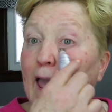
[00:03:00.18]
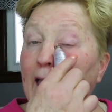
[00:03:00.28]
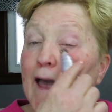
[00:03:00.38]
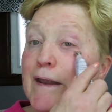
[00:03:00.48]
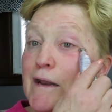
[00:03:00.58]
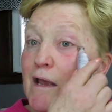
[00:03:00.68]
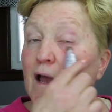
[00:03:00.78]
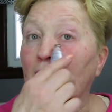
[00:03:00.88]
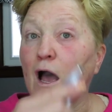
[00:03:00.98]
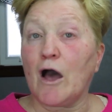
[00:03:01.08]
add
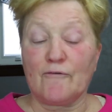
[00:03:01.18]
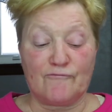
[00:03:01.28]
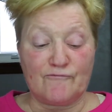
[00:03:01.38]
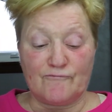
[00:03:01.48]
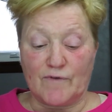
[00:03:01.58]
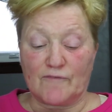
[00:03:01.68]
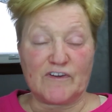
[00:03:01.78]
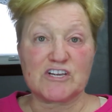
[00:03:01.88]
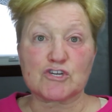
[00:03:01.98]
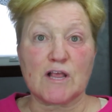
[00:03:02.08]
a
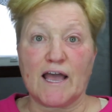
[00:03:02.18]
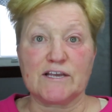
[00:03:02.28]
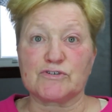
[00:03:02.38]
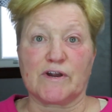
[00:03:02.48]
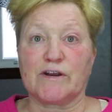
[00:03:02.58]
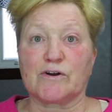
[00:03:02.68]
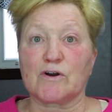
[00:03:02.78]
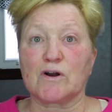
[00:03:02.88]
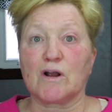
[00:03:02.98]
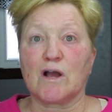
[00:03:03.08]
facial
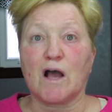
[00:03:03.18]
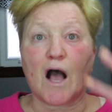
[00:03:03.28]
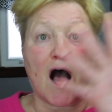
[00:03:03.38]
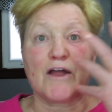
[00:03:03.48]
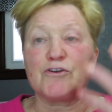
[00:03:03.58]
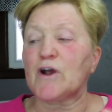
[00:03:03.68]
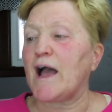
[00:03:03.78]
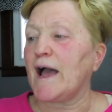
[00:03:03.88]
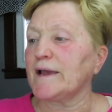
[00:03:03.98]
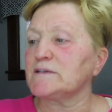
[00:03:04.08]
hydrator on your
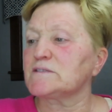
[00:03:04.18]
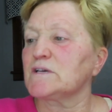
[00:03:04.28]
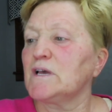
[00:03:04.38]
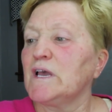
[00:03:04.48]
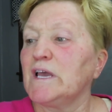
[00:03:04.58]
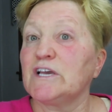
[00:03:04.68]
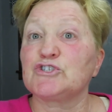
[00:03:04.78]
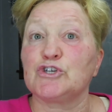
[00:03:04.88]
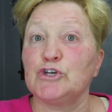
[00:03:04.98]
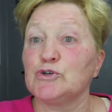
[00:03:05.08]
eyes.
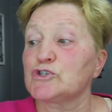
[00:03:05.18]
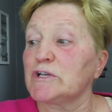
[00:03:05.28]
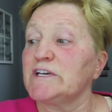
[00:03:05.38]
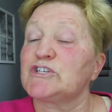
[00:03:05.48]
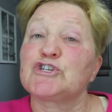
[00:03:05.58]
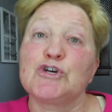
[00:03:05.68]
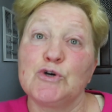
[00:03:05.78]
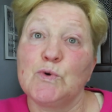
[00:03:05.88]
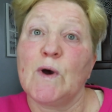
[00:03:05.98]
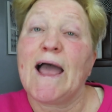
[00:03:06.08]
It's usually
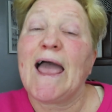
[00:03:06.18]
too